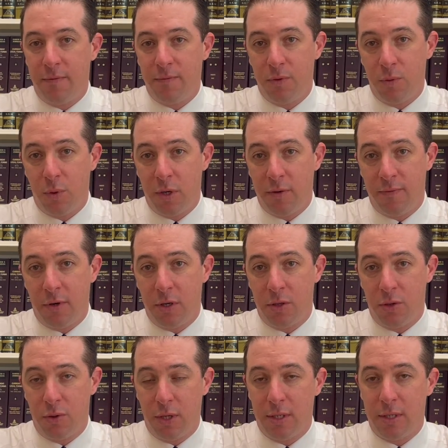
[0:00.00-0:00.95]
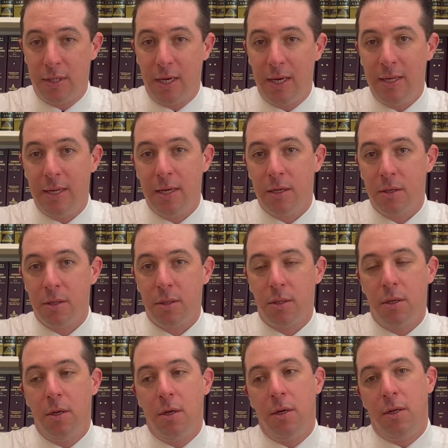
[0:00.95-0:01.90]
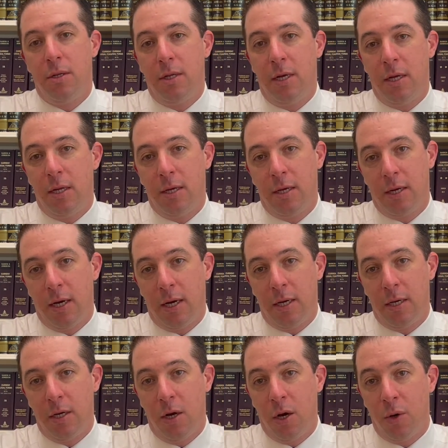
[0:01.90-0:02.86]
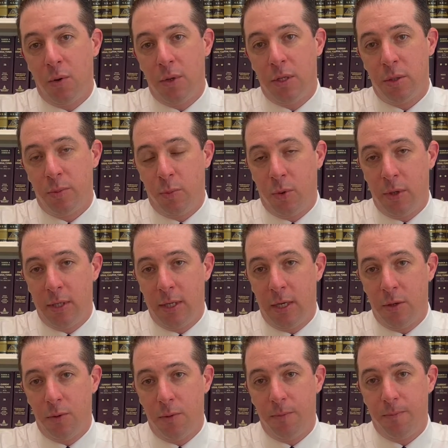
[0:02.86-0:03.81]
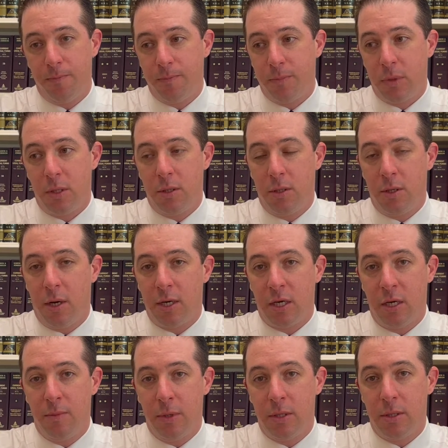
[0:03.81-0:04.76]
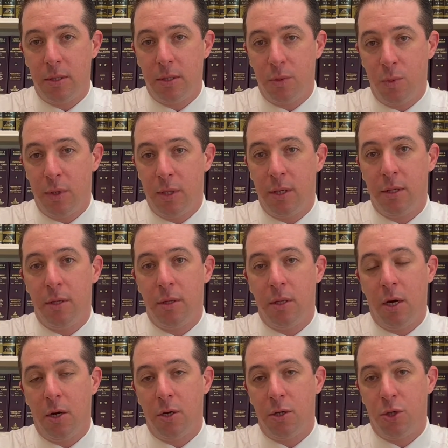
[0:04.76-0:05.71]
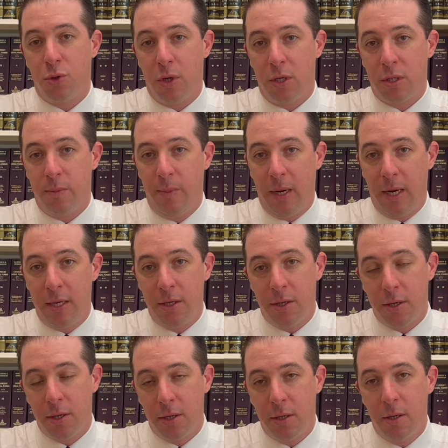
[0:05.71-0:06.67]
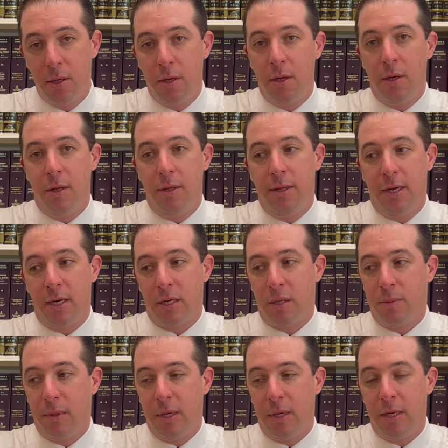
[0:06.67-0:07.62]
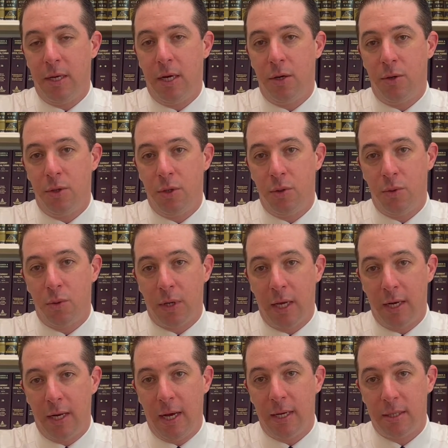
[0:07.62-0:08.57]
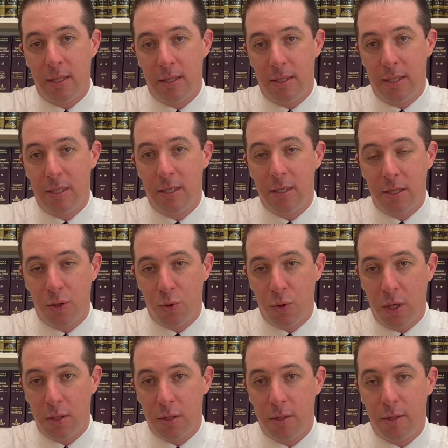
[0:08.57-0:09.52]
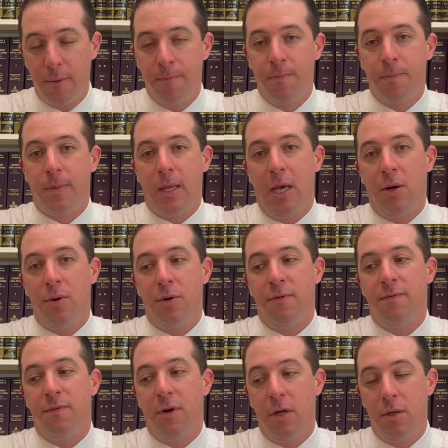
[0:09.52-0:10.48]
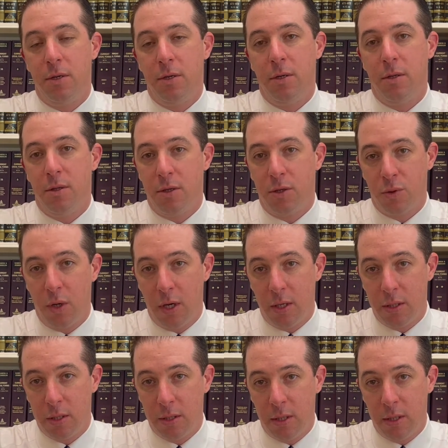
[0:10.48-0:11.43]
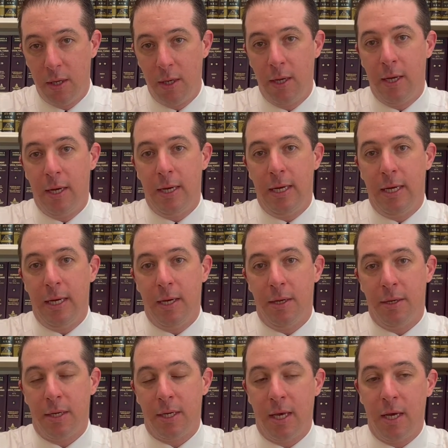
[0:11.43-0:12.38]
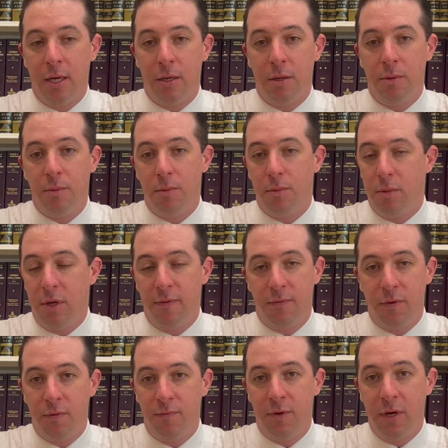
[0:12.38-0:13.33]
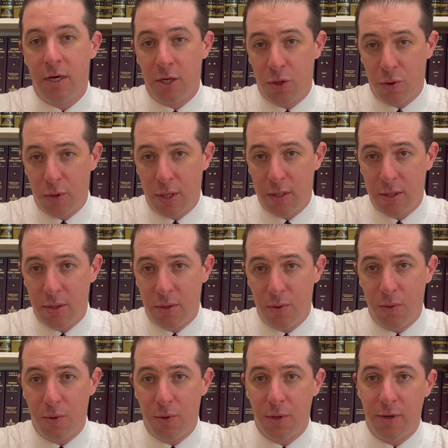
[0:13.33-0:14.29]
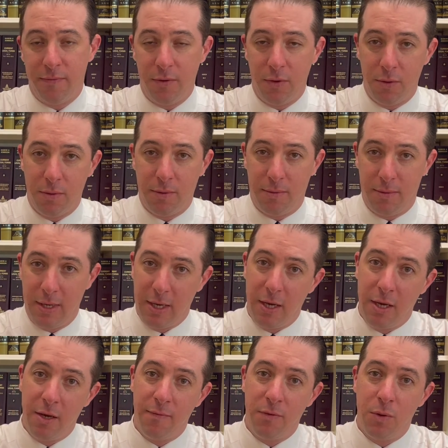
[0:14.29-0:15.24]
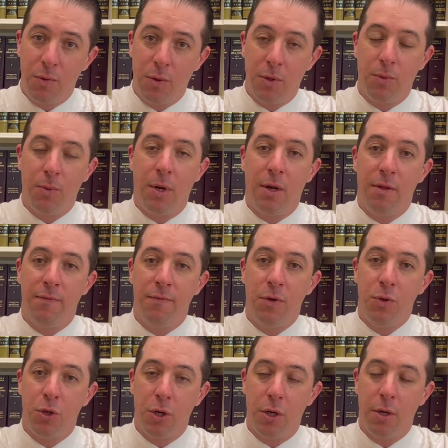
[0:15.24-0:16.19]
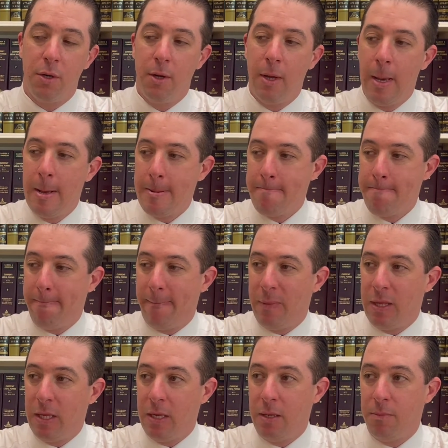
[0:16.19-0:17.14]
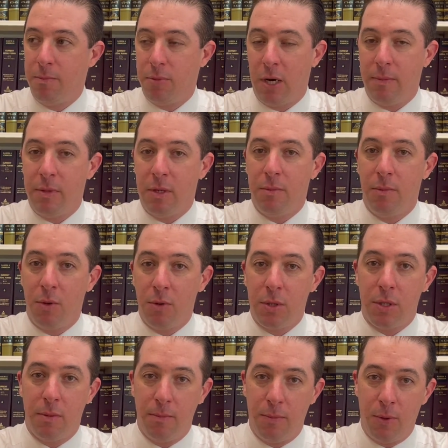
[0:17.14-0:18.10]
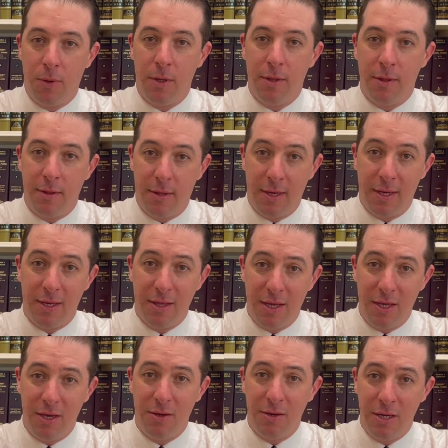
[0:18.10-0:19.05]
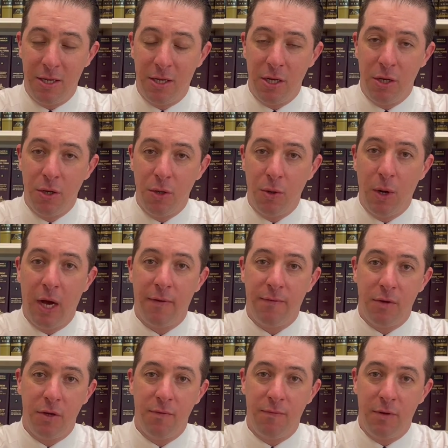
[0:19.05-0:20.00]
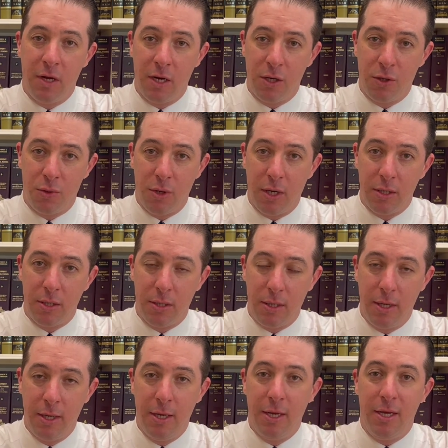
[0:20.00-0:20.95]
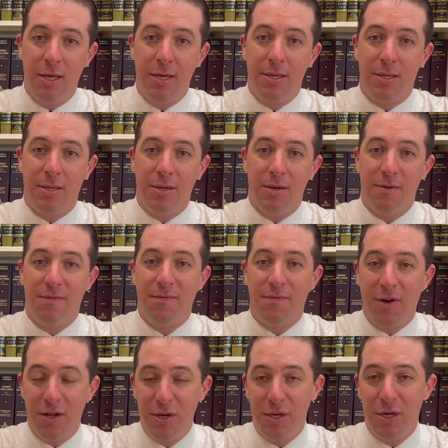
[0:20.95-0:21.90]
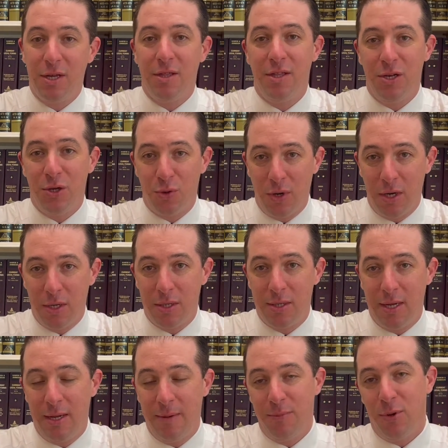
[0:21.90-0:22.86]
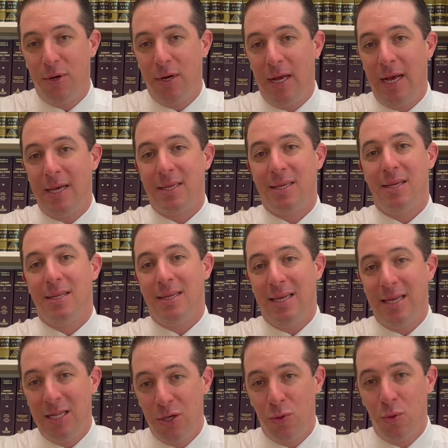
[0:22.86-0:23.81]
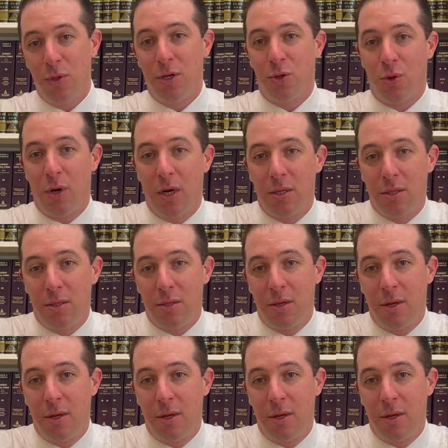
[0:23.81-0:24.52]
one of our trust signings, Tenny and I always point out documents within our trust binder that explain how to get assets into the trust, how to fund the trust, and again, if you've done a trust or if you're thinking of doing one in the future, the probably most important thing that you need to do after you've done a trust is to fund the trust and put assets into the trust.